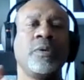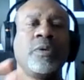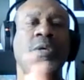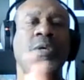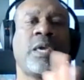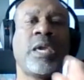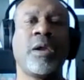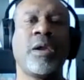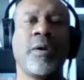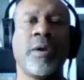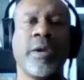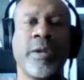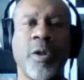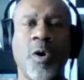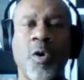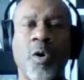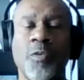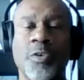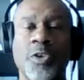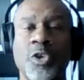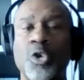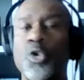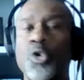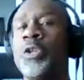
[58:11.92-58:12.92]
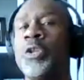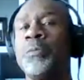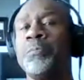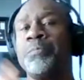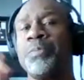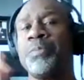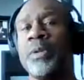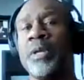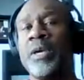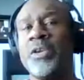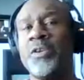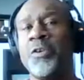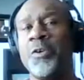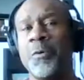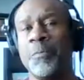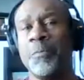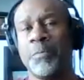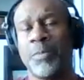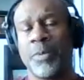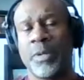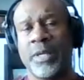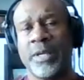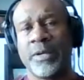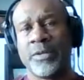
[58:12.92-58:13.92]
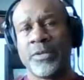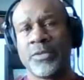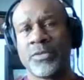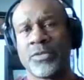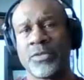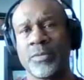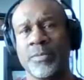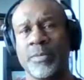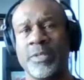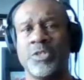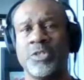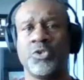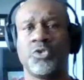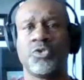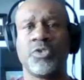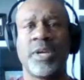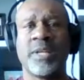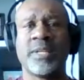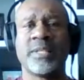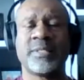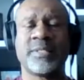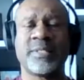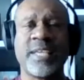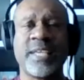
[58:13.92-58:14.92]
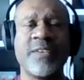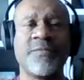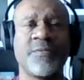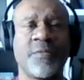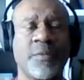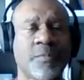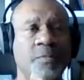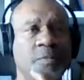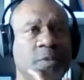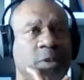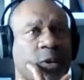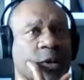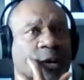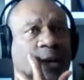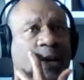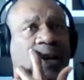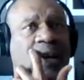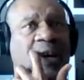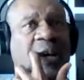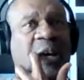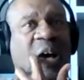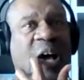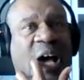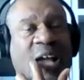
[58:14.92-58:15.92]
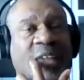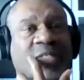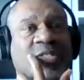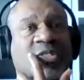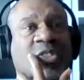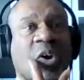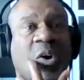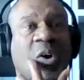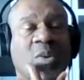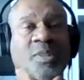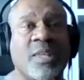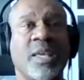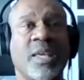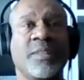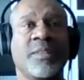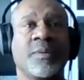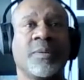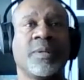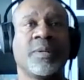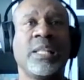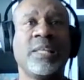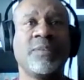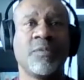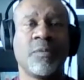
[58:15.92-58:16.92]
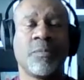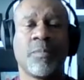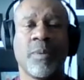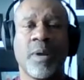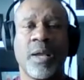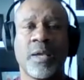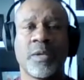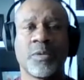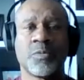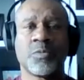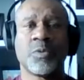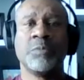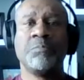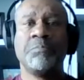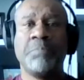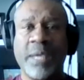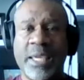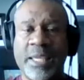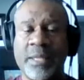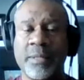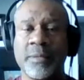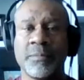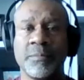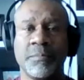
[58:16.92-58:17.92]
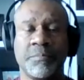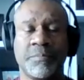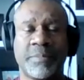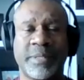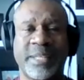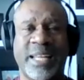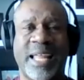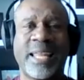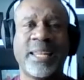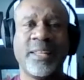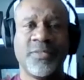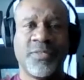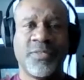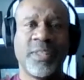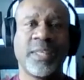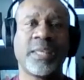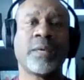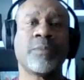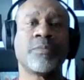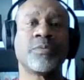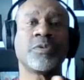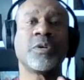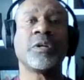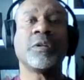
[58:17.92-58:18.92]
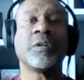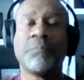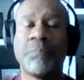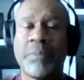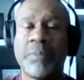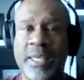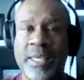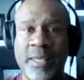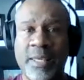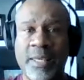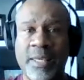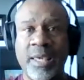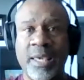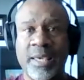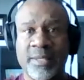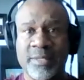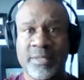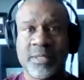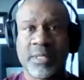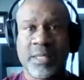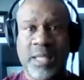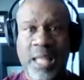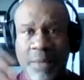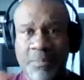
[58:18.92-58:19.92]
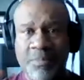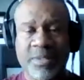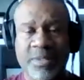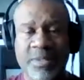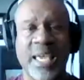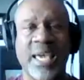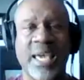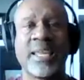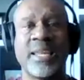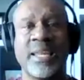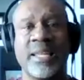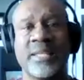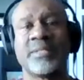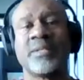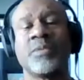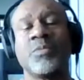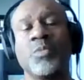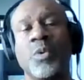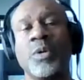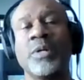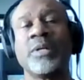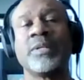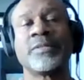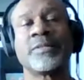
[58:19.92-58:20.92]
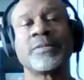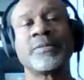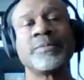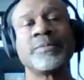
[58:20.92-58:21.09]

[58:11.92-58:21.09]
carried over. You didn't play your players because you're trying to save them. I thought that the Cleveland Browns would beat them, but I didn't think it was going to be as lopsided as it was.